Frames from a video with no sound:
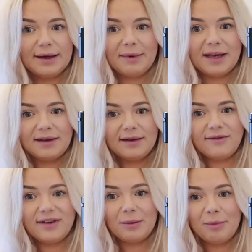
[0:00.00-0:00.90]
I mean,
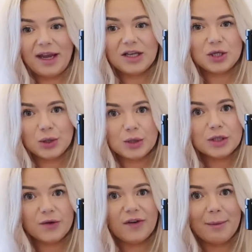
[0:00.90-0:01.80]
they're a pain to
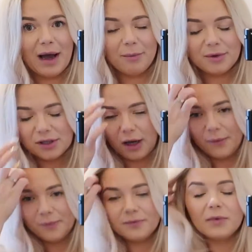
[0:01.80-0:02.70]
do them up, so
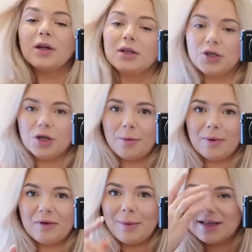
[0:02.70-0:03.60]
don't
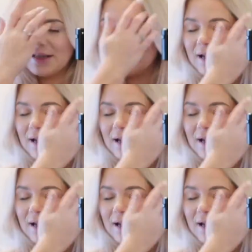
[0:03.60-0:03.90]
open the buttons.